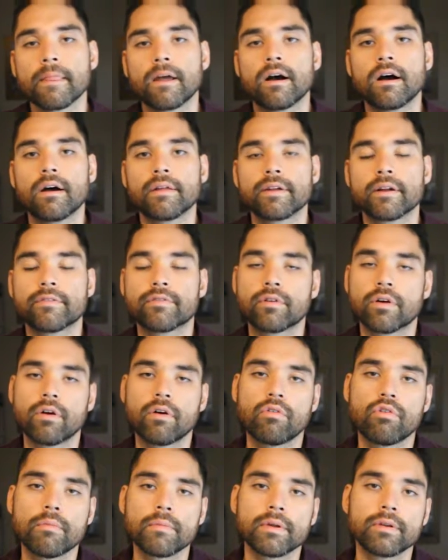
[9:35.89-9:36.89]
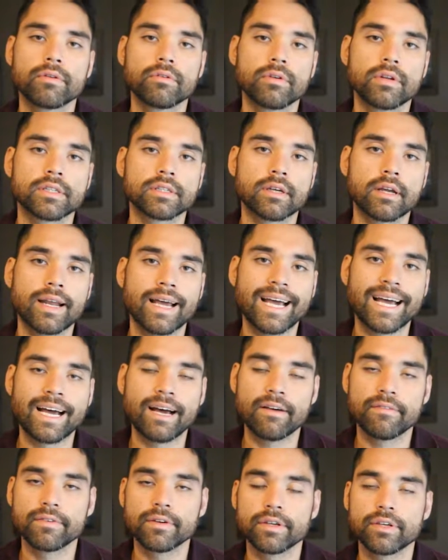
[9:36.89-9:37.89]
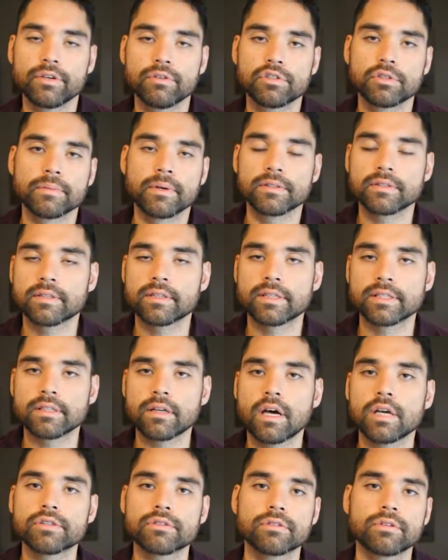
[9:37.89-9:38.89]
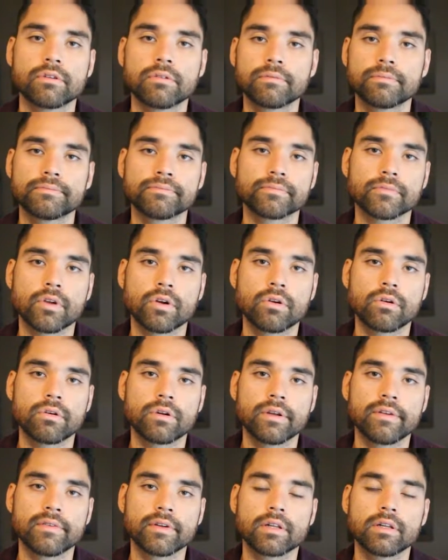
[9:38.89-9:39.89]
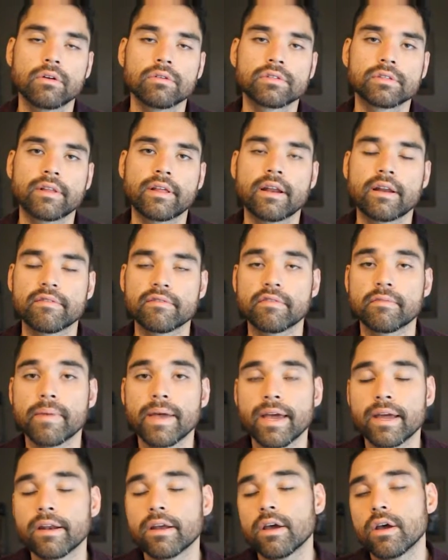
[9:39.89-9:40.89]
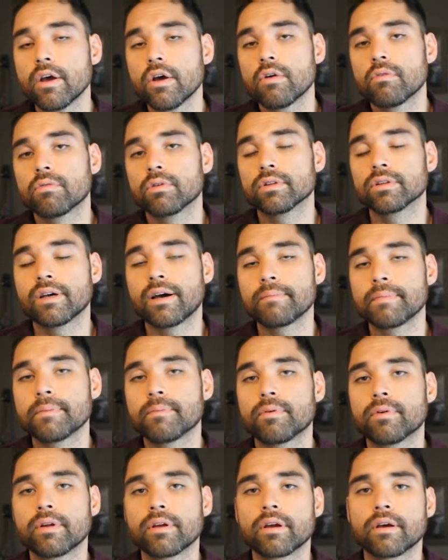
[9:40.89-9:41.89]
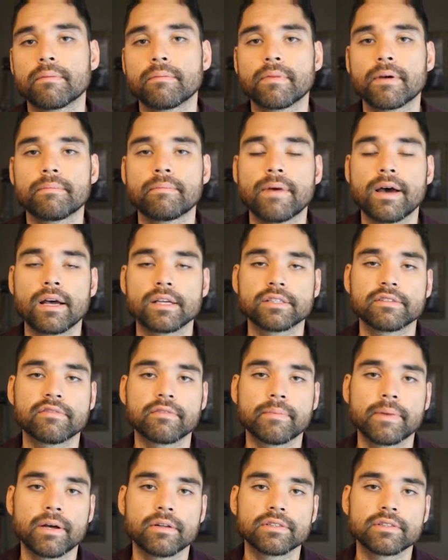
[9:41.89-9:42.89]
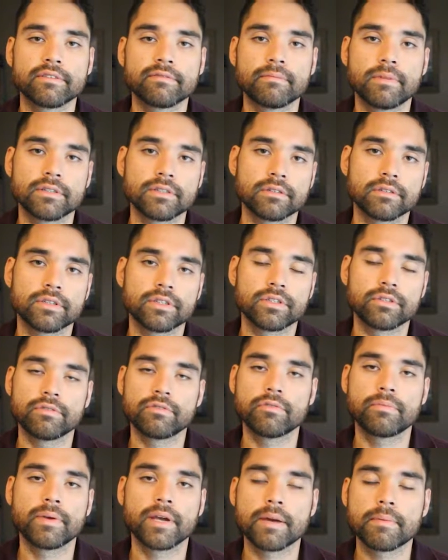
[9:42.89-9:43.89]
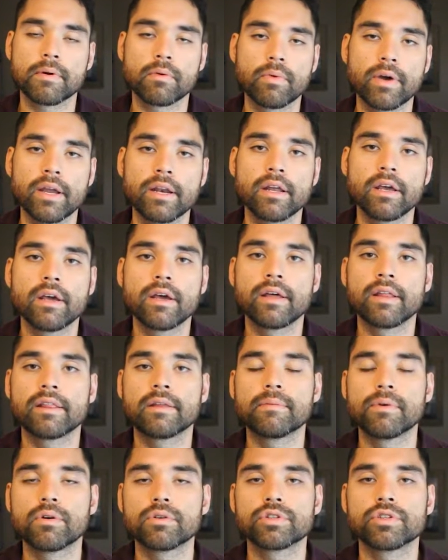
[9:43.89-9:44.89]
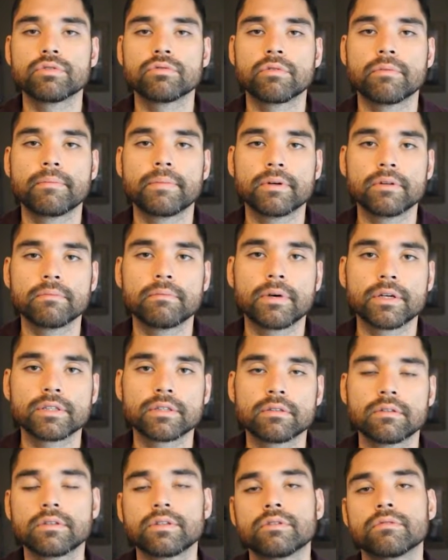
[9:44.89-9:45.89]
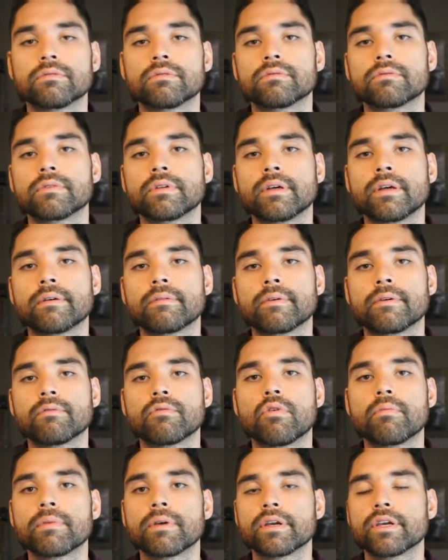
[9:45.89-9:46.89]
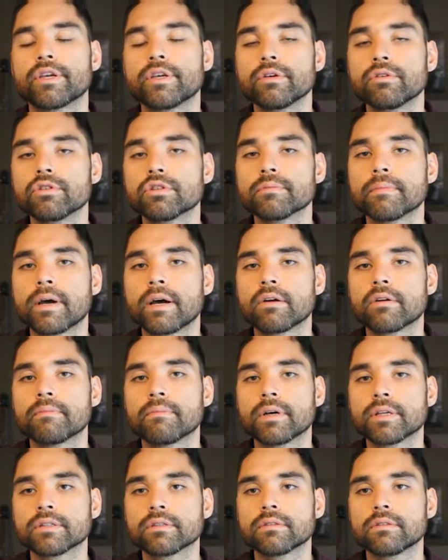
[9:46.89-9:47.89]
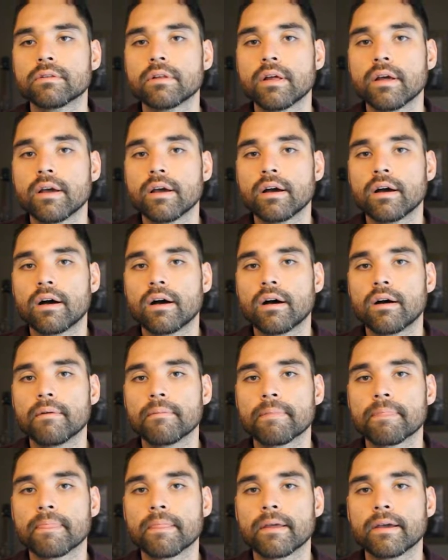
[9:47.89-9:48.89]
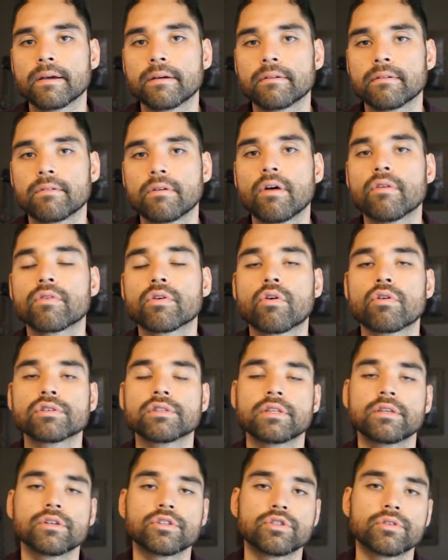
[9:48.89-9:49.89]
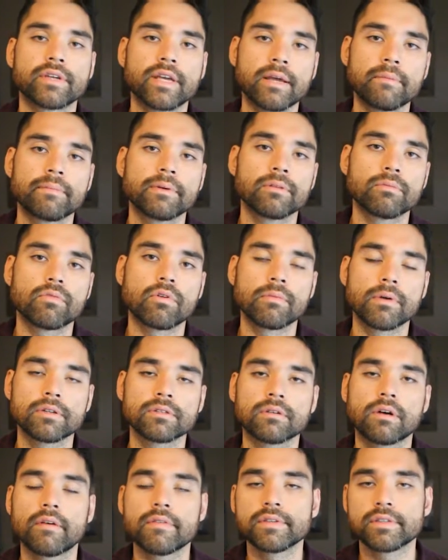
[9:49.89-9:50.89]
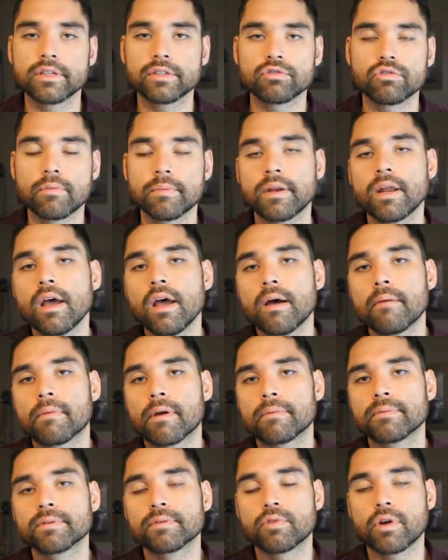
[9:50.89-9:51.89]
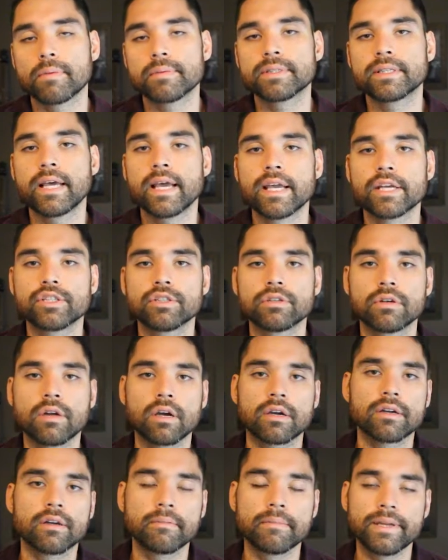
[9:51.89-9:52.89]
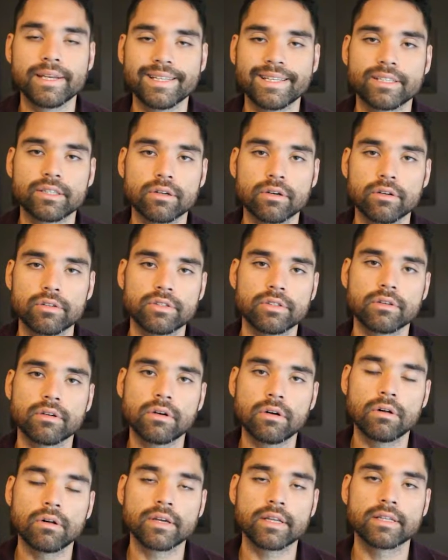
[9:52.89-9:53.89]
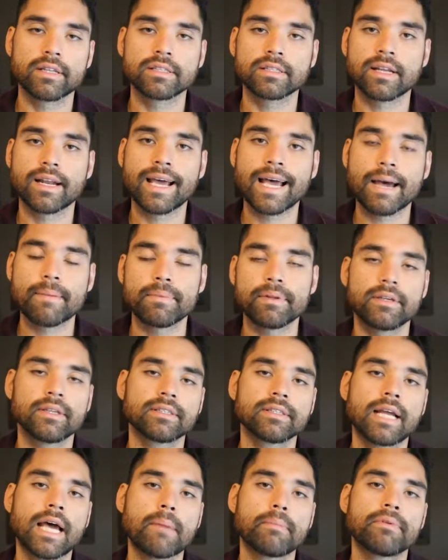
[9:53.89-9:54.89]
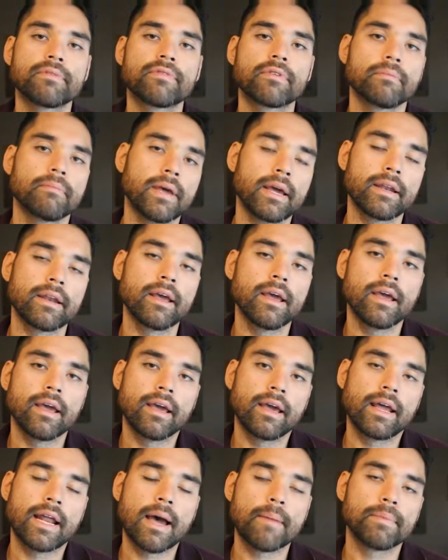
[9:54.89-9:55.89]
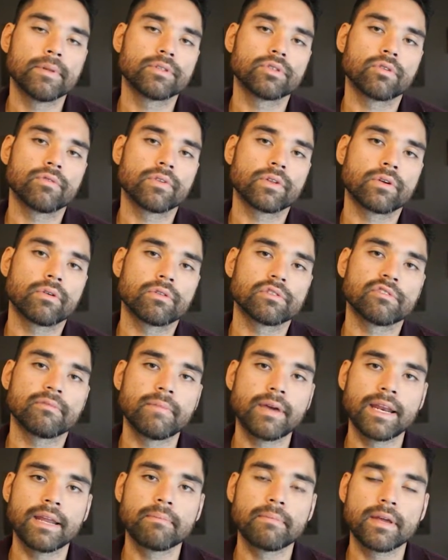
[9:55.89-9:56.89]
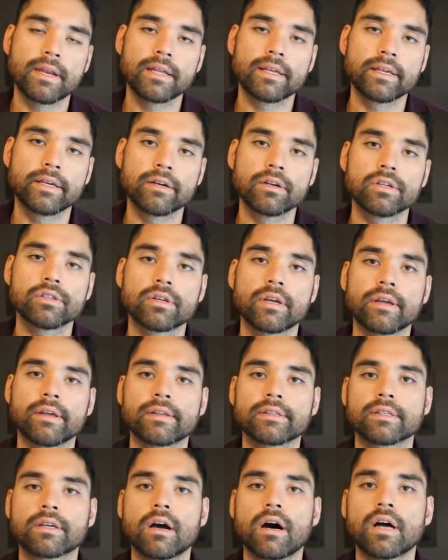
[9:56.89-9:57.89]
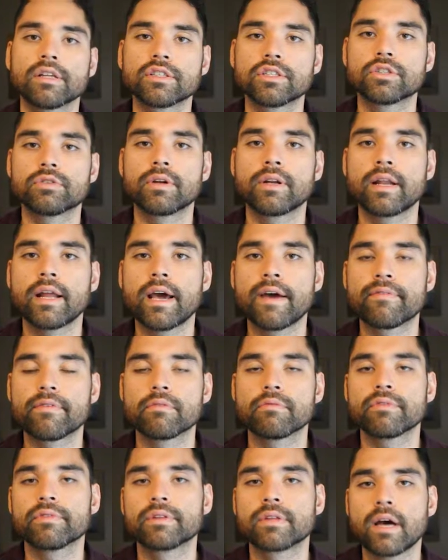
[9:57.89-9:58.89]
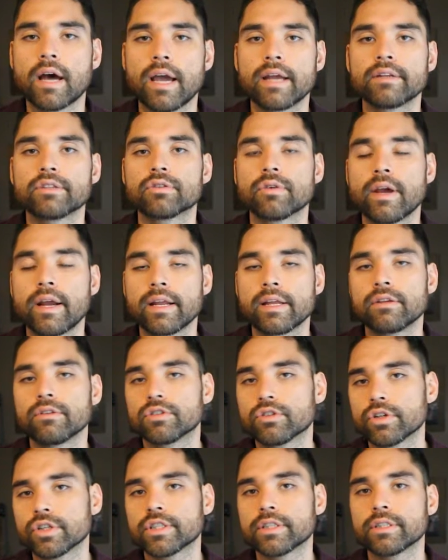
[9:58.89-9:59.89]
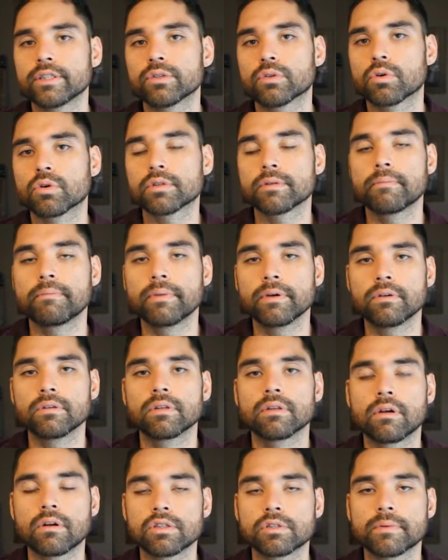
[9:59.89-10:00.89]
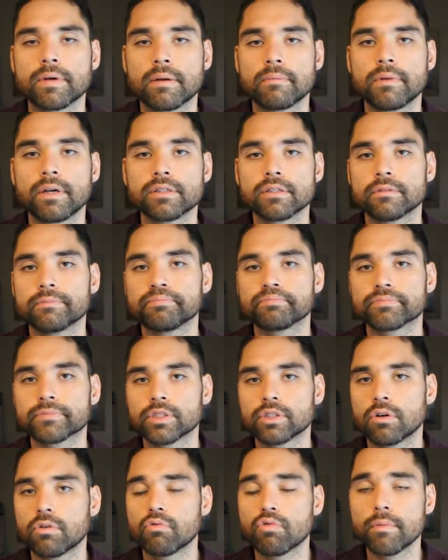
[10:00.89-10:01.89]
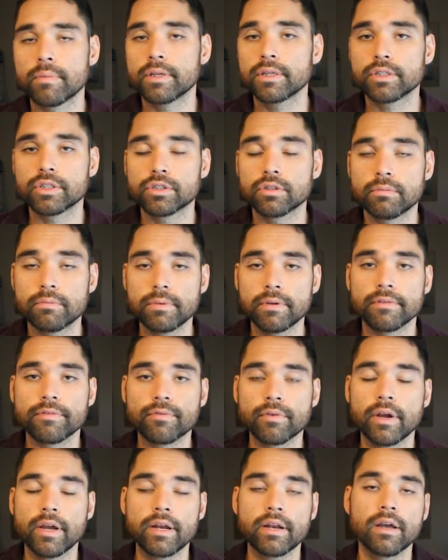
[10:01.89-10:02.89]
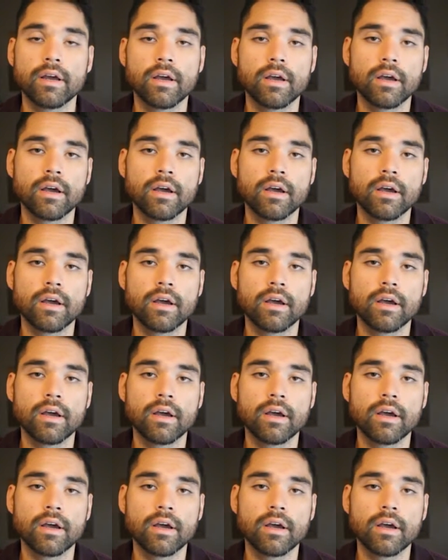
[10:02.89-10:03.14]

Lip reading: Therefore, a woman who does not have a huge amount of testosterone, or even close to that of a man, will not be putting on massive amounts of muscle tissue. If you pick up a weight, the most you will build muscle. It won't be a huge amount of muscle. Over the course of the years, you can build more muscle, obviously, as a woman. But what I'm saying is, you're not going to immediately turn into the Hulk. It does not happen. It doesn't happen for men. It happens over the course of many, many years as concentrated effort with diet, training, and nutrition in order to build a large amount of muscle. So women shouldn't be afraid